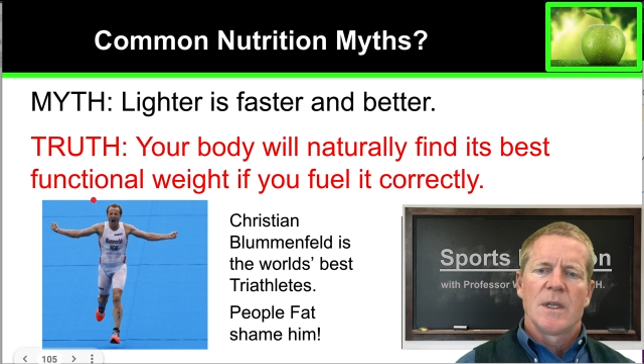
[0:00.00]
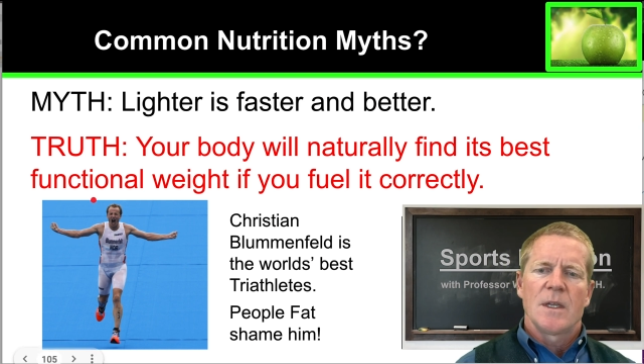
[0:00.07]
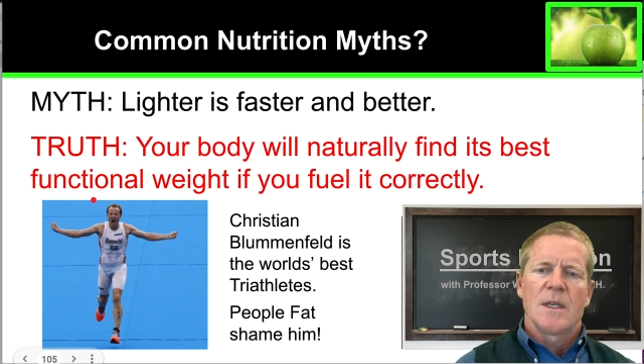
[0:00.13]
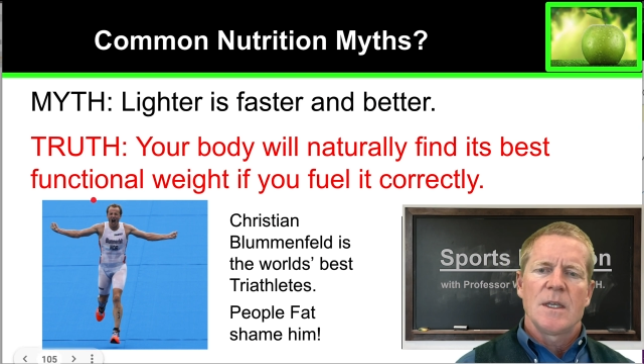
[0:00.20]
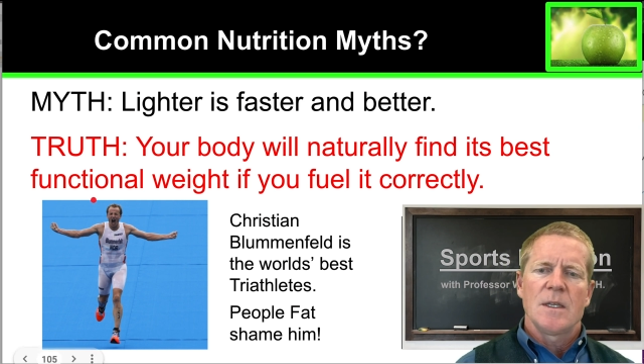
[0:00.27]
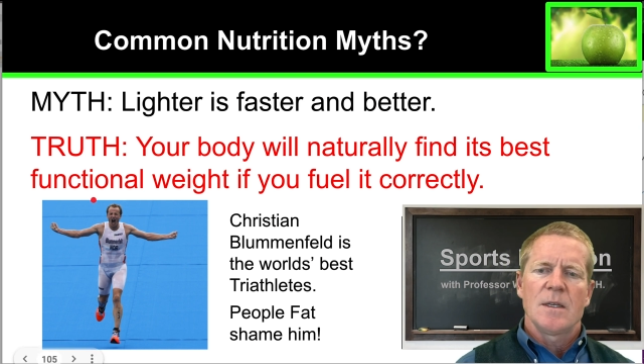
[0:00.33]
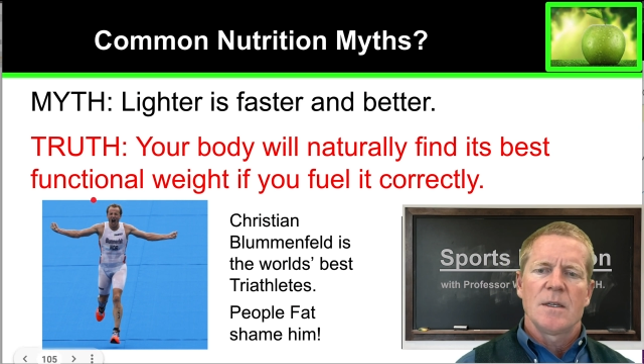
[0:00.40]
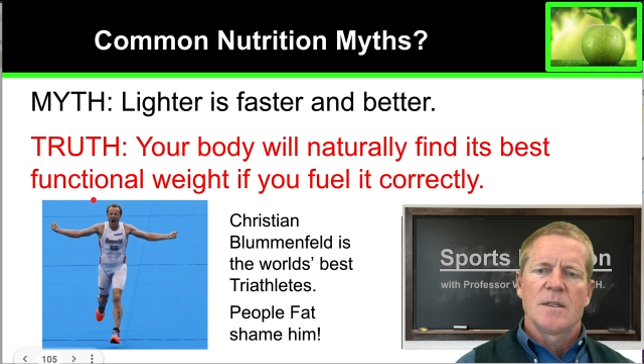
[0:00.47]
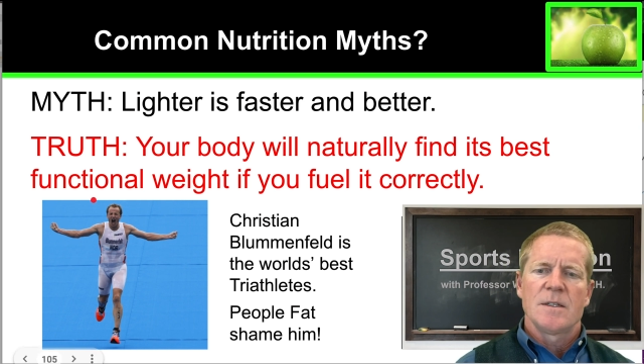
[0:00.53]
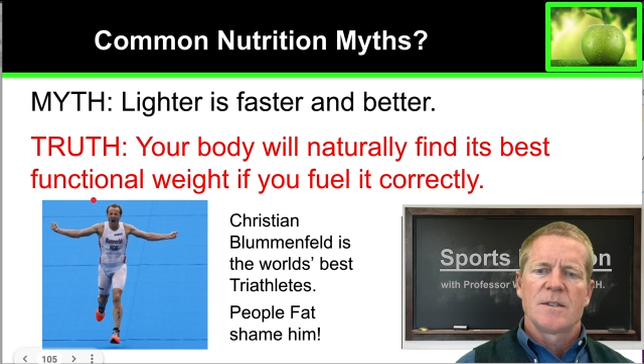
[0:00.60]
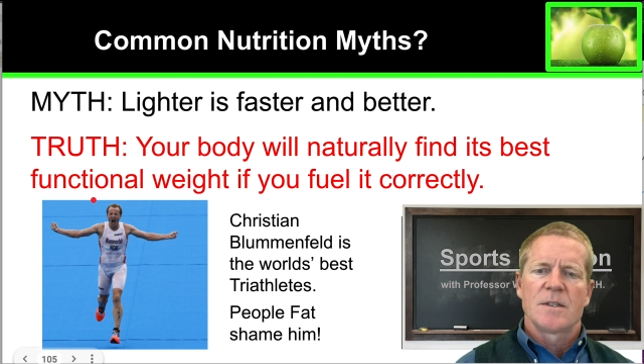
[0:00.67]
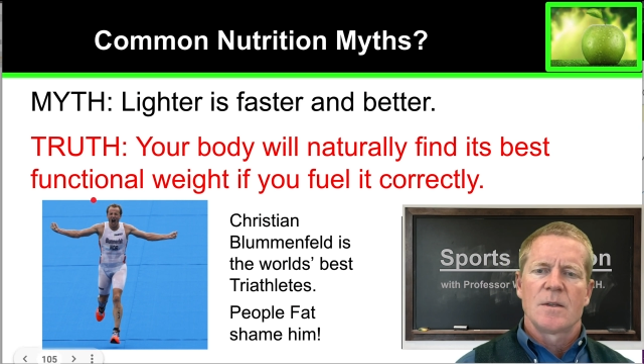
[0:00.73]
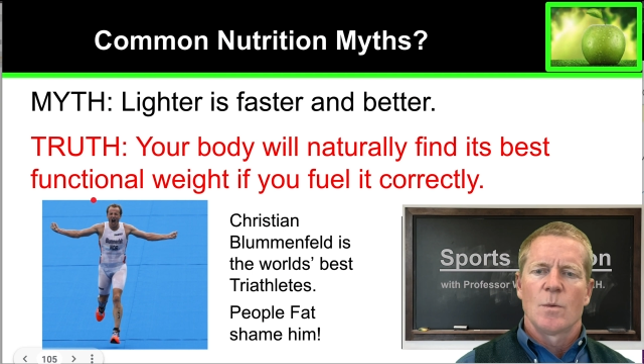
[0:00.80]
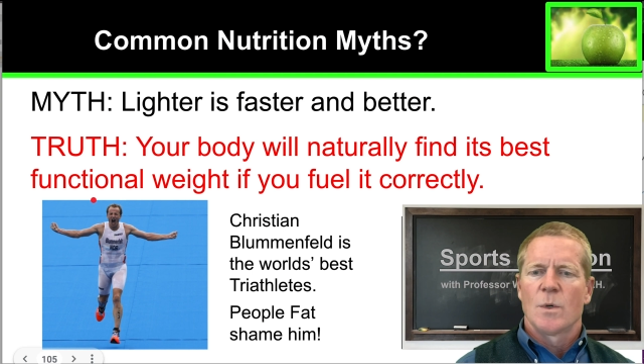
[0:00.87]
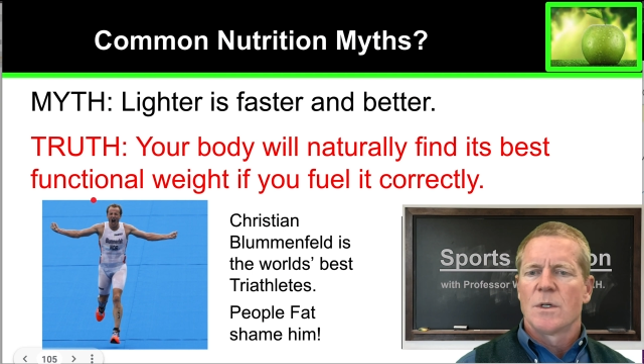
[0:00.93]
he
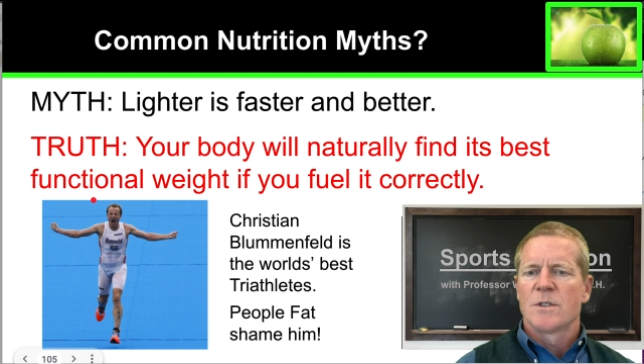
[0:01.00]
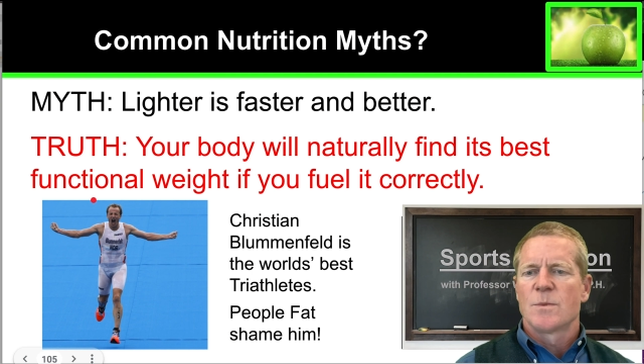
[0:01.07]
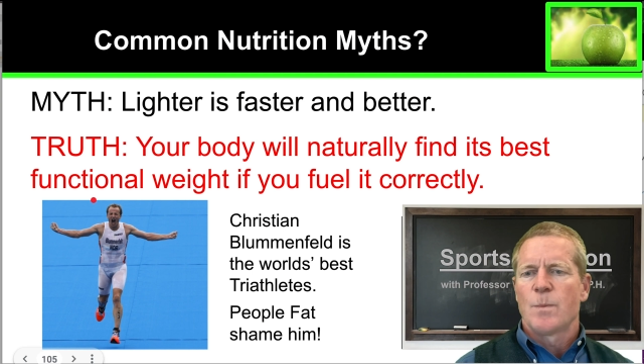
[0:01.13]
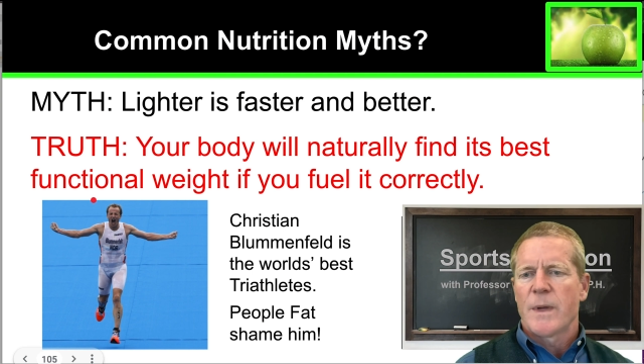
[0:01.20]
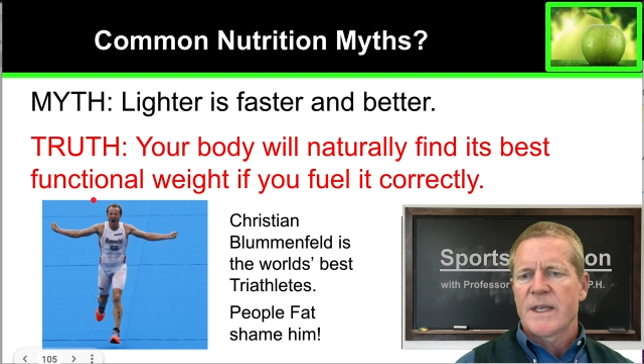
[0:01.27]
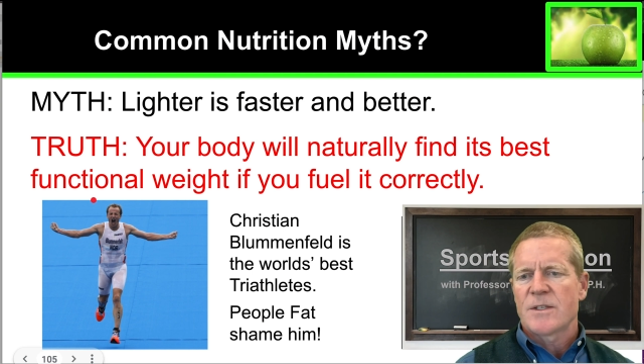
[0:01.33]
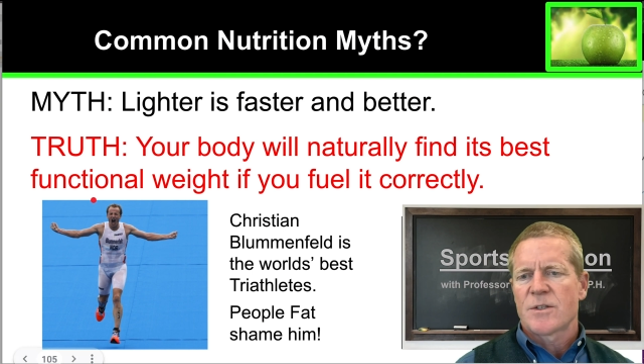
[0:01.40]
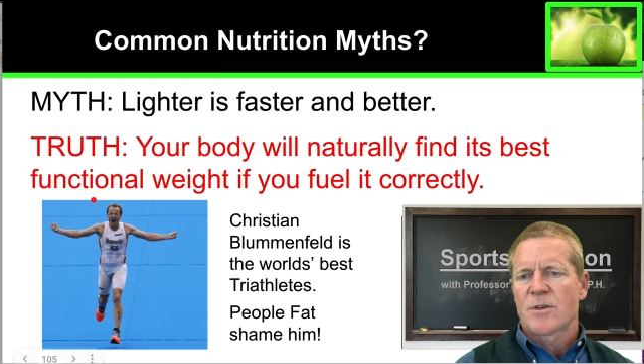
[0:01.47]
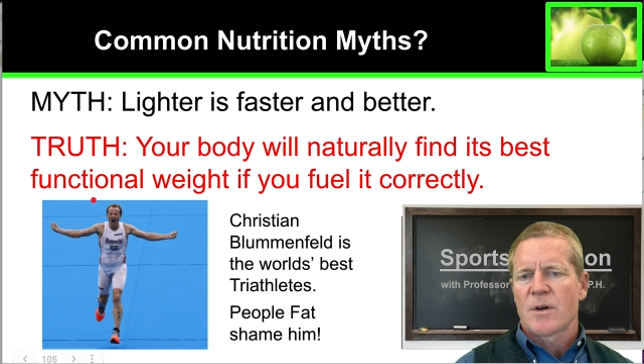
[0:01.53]
is the world's best